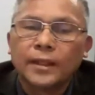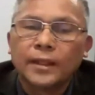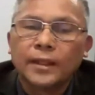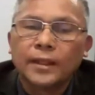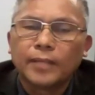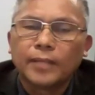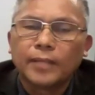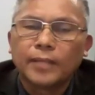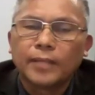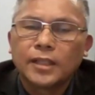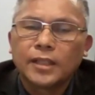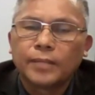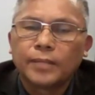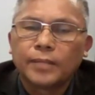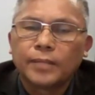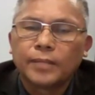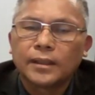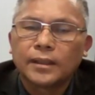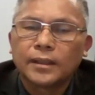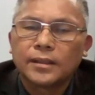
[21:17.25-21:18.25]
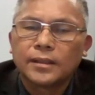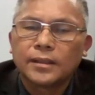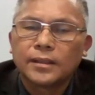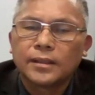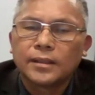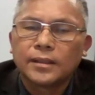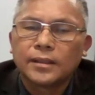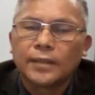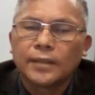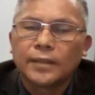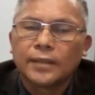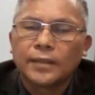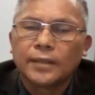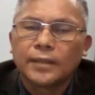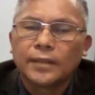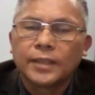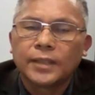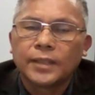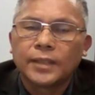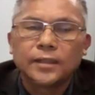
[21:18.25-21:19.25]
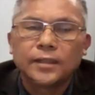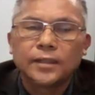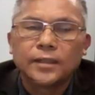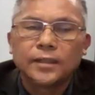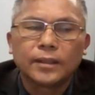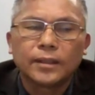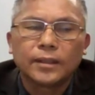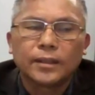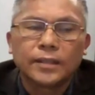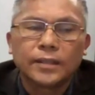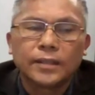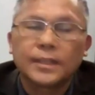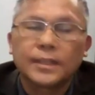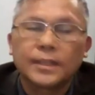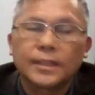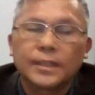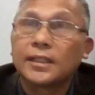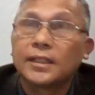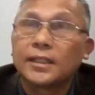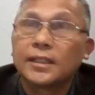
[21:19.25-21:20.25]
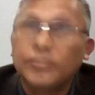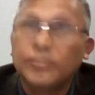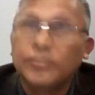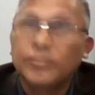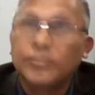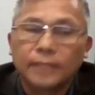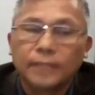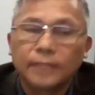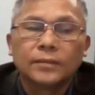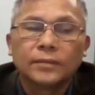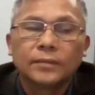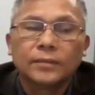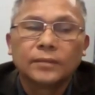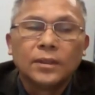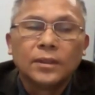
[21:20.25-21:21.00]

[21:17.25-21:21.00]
data management and scenario projection and risk assessment,